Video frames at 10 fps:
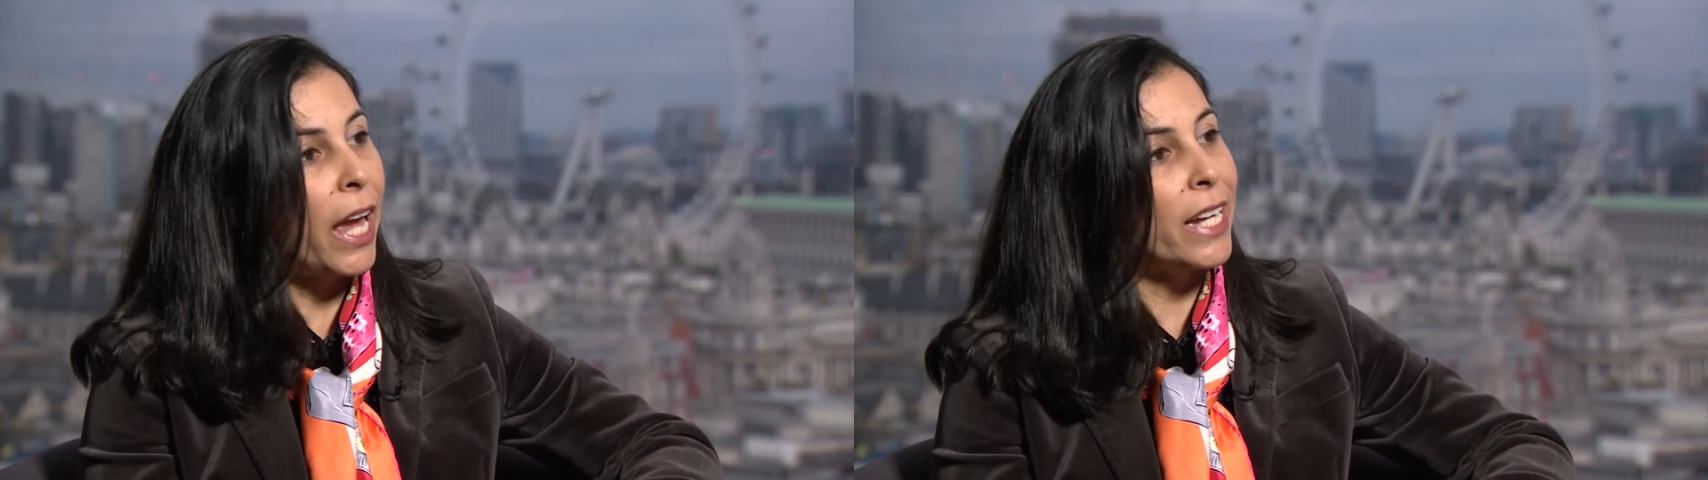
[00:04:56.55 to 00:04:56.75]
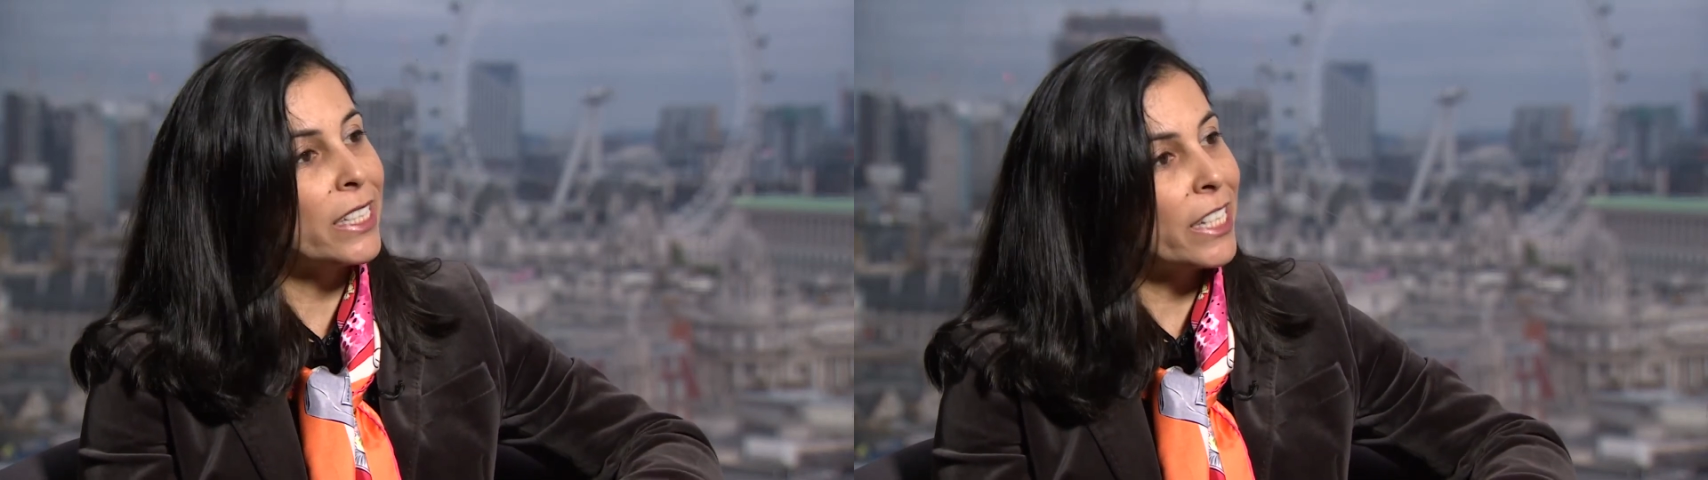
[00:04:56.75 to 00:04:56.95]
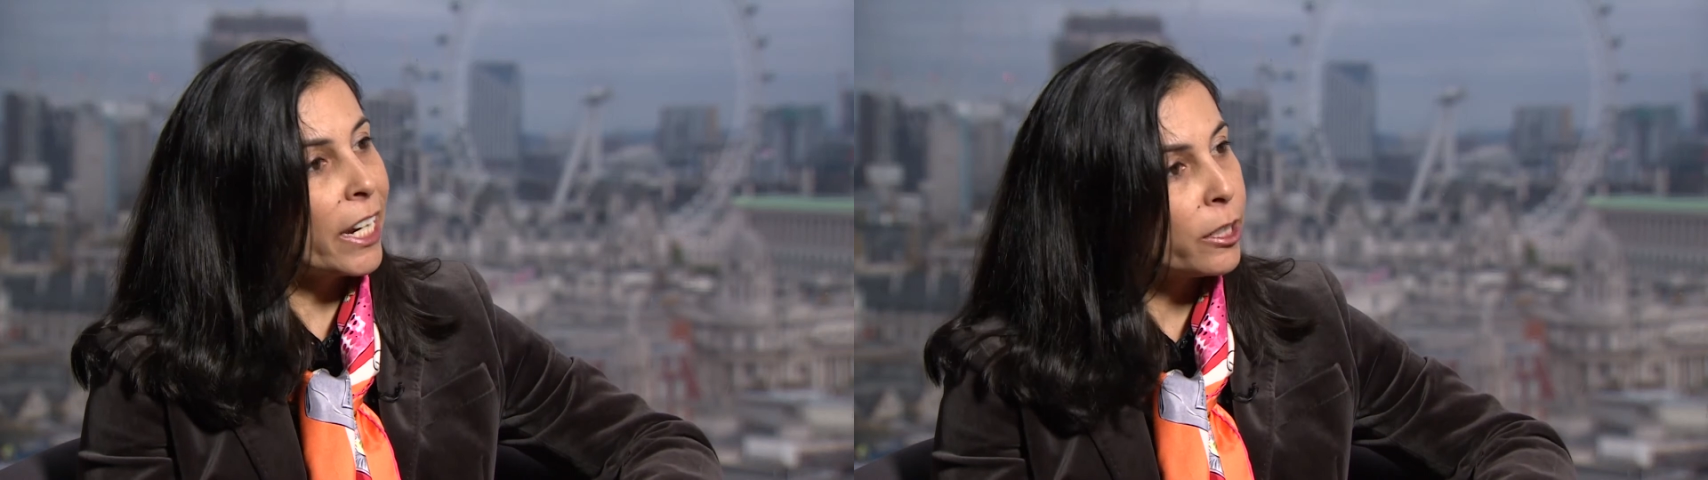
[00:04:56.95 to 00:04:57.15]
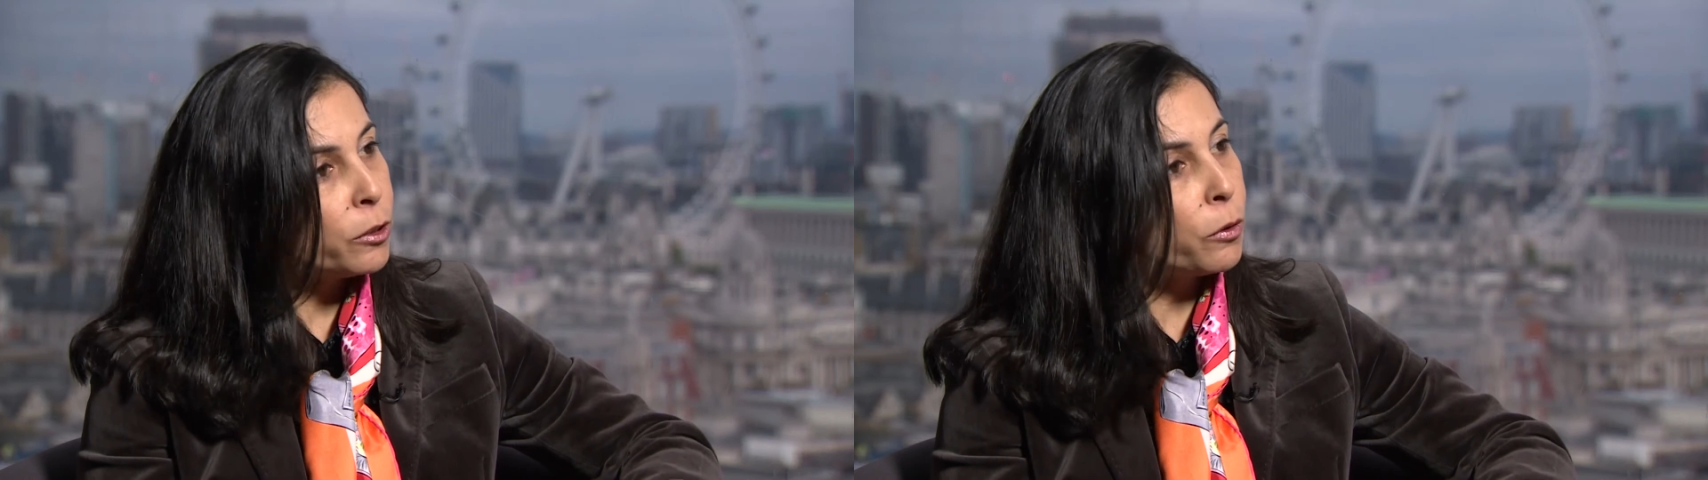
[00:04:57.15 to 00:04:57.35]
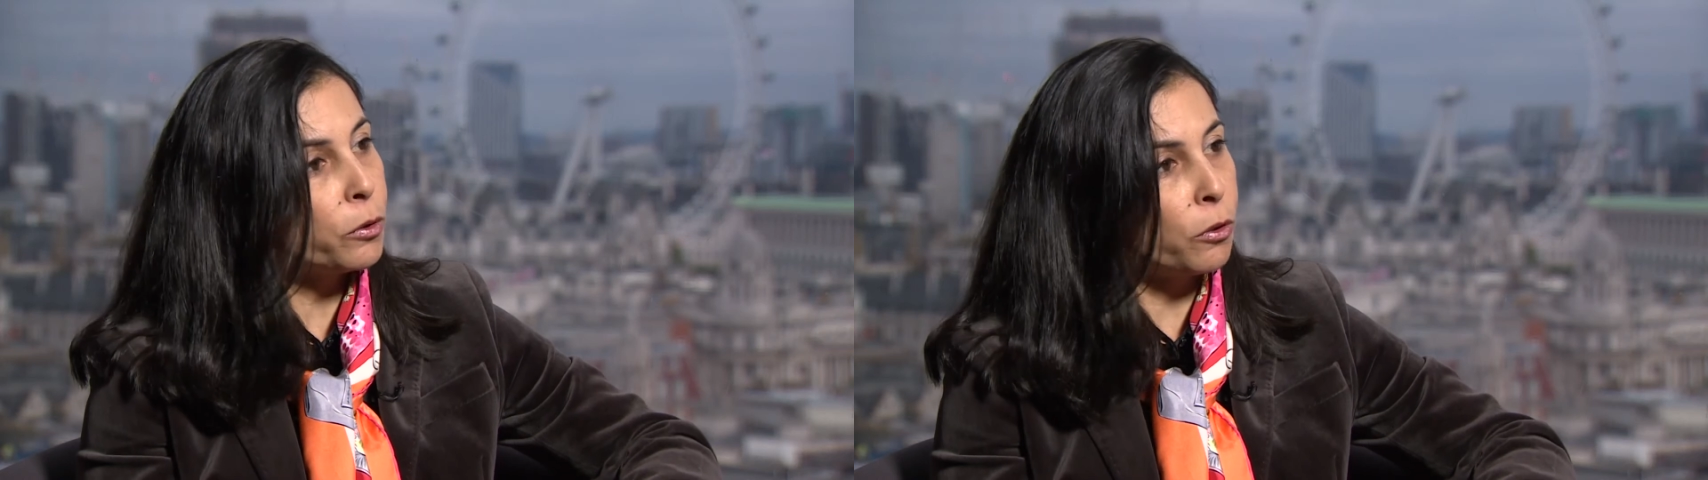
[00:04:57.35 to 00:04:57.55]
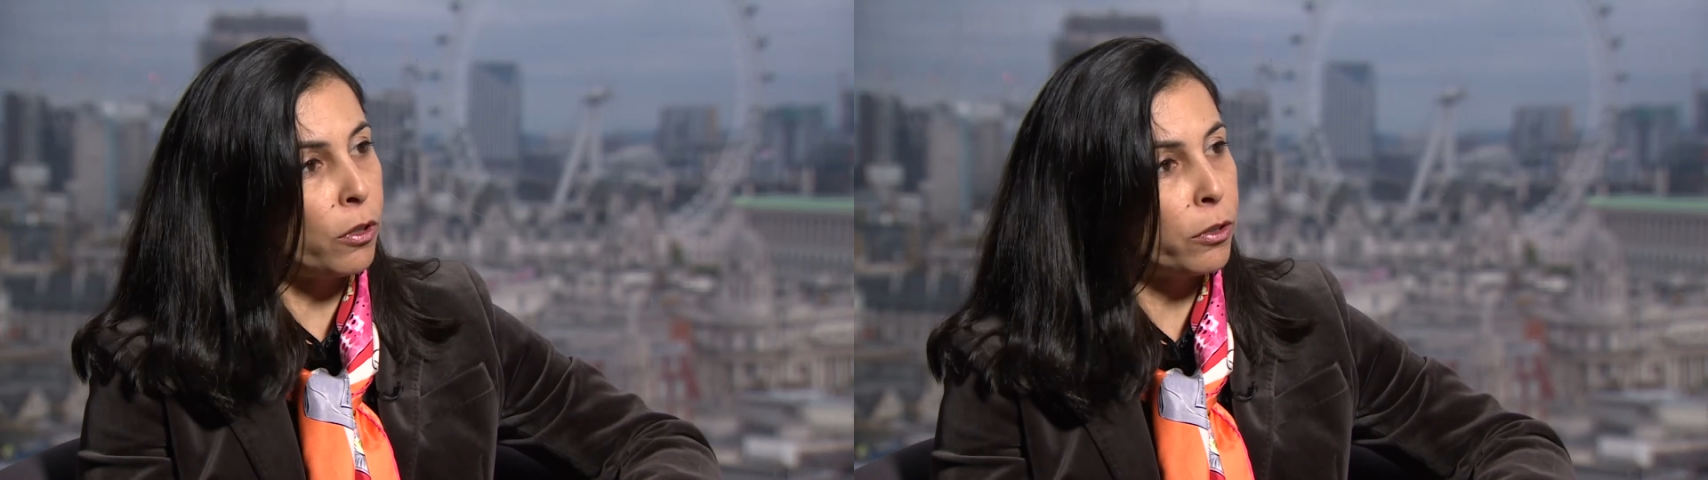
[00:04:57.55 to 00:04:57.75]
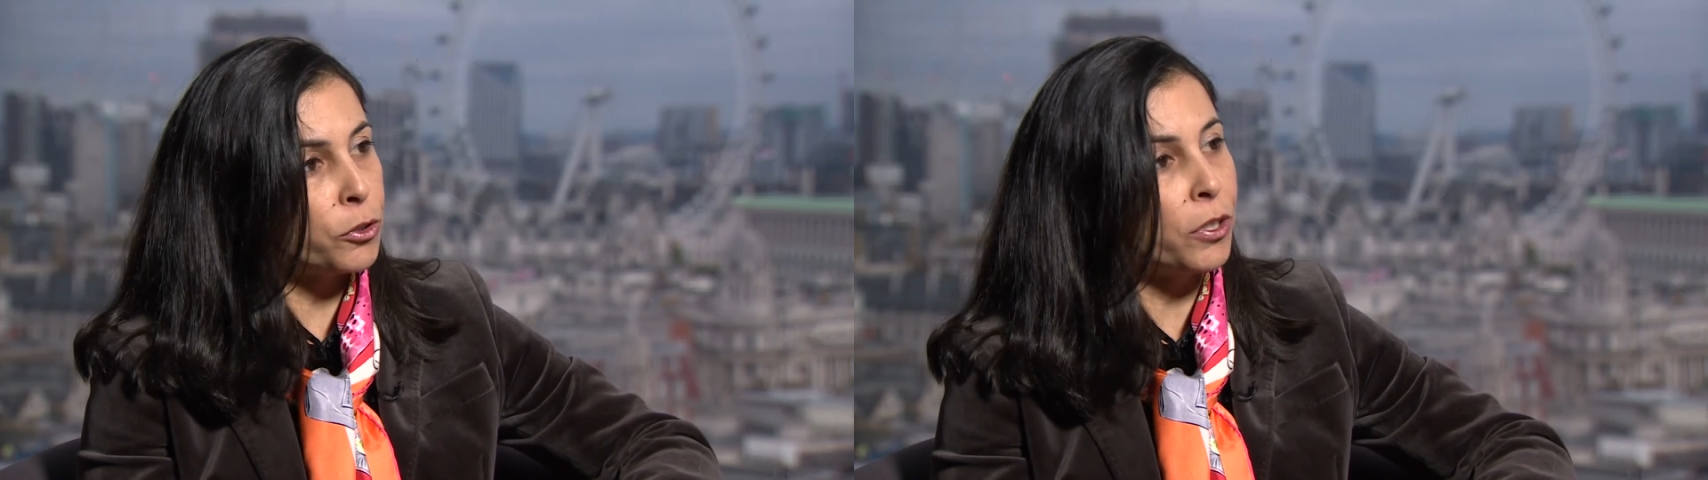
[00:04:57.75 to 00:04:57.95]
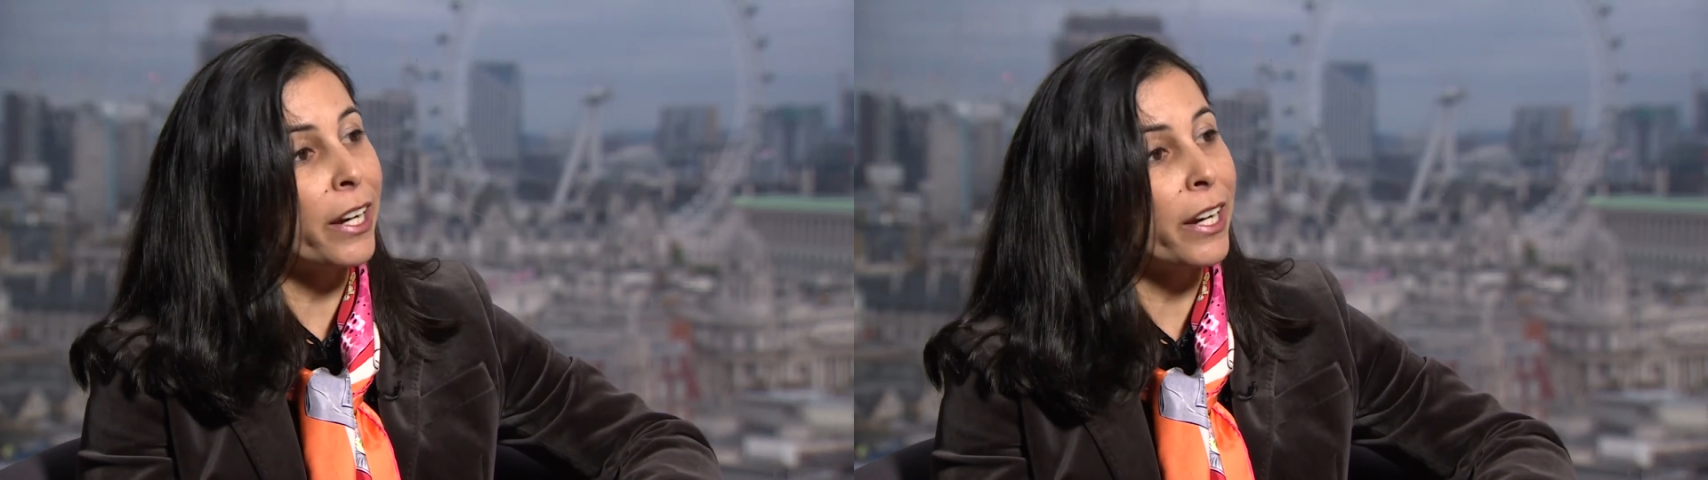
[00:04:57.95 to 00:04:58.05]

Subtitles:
and technical knowledge